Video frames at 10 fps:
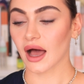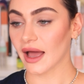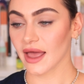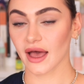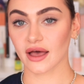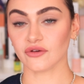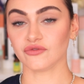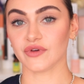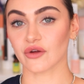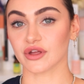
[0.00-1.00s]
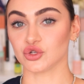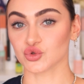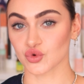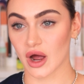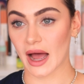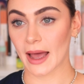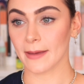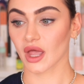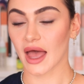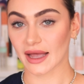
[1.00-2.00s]
I have very
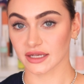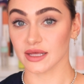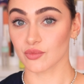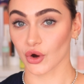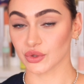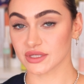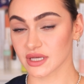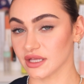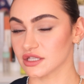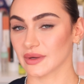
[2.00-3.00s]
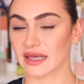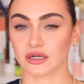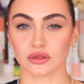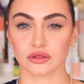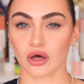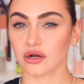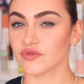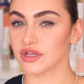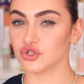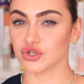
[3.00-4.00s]
dry, acne prone skin, so I get a lot
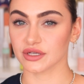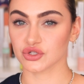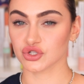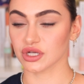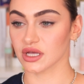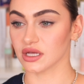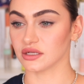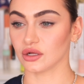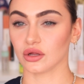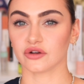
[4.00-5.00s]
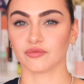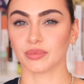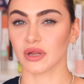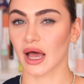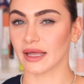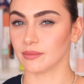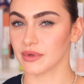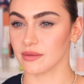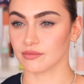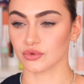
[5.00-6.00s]
of congestion, a lot of blind
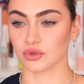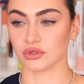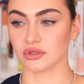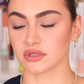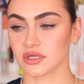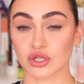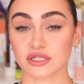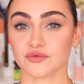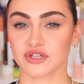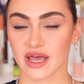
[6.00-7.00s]
pimples, lots of